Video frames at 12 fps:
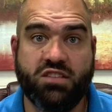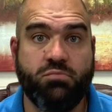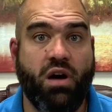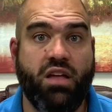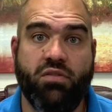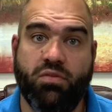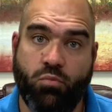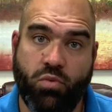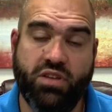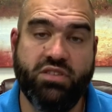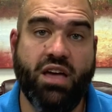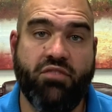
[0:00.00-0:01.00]
but we
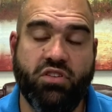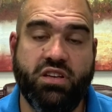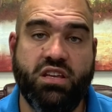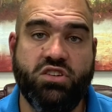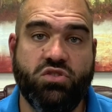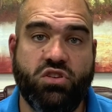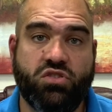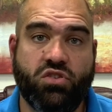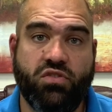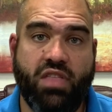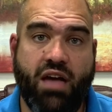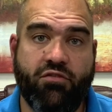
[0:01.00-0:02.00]
definitely need you to
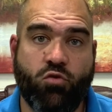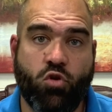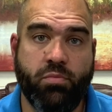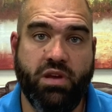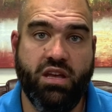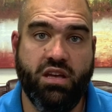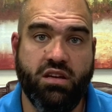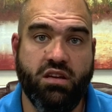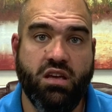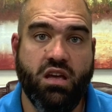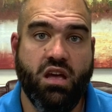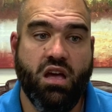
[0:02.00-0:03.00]
turn that form in
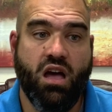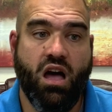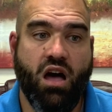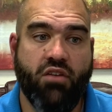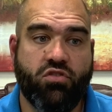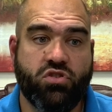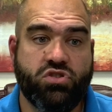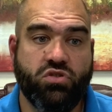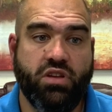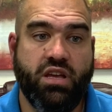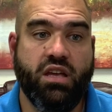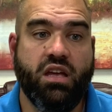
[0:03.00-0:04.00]

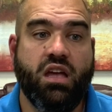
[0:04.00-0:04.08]
virtually.